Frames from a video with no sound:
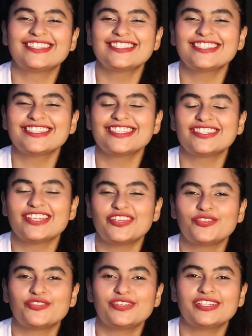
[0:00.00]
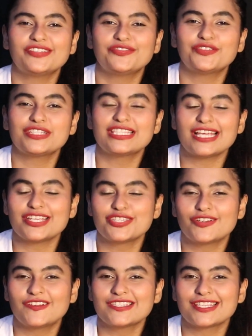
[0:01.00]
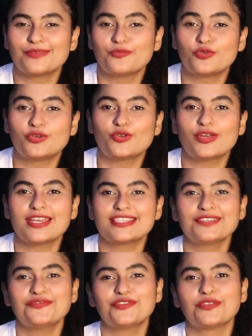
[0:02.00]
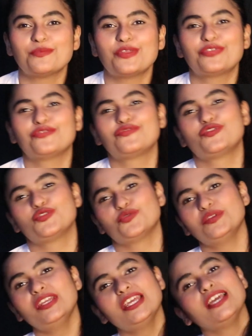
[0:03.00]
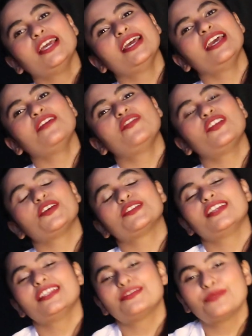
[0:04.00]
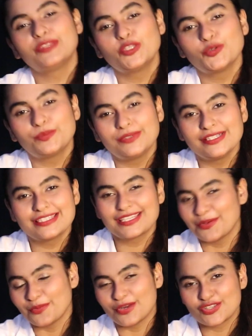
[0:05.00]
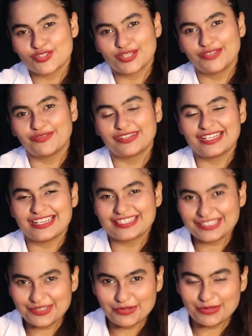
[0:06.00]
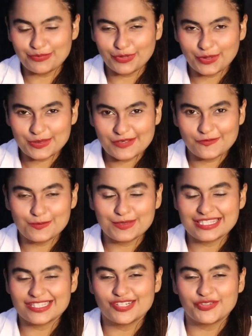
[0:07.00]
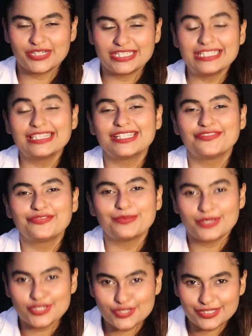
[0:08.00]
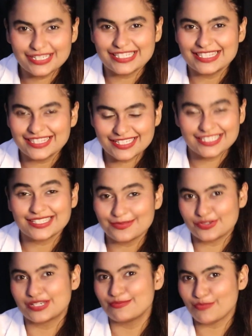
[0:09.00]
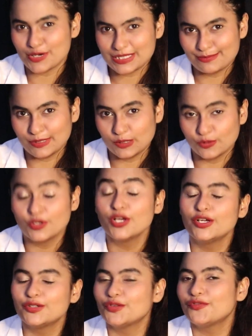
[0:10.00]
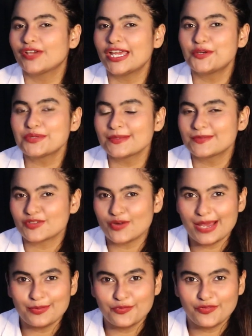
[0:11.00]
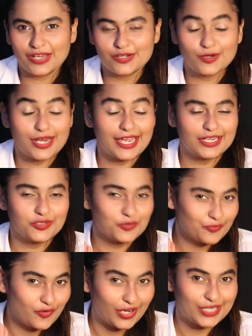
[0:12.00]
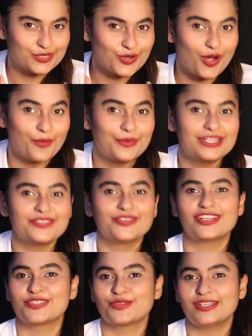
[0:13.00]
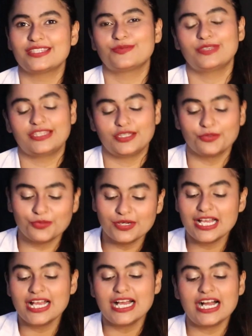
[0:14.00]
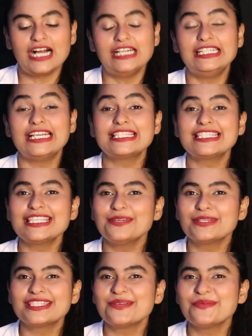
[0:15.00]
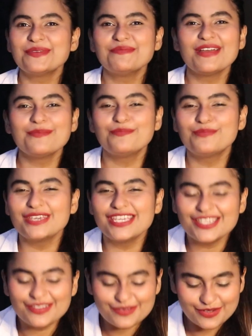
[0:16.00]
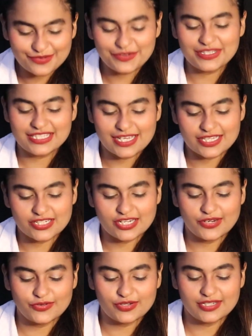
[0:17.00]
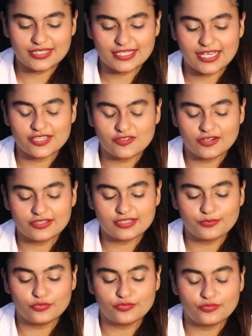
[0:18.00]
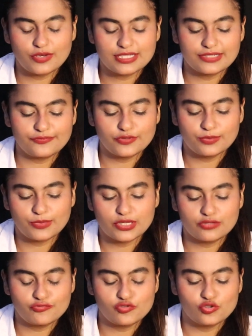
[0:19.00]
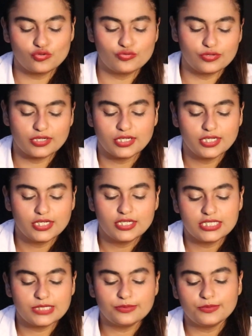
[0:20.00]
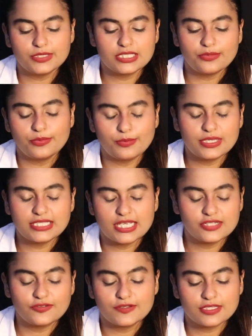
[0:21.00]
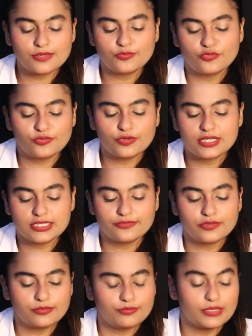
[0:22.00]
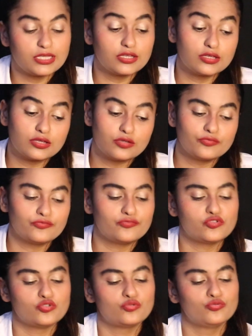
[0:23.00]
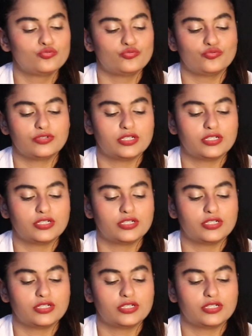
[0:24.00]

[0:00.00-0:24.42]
This is a general reading for Sagittarius Sun, Moon and Rising for the month of June. If it resonates with you, please keep watching. If it doesn't, you can book yourself a personal reading. The information is in the description box below. Don't forget to subscribe, don't forget to like, don't forget to comment if it resonates with you. Let's see what's up with my beautiful Sagittarius Sun, Moon and Rising for the month of June. Then what's up with my Sagittarius Sun, Moon and Rising for the month of June.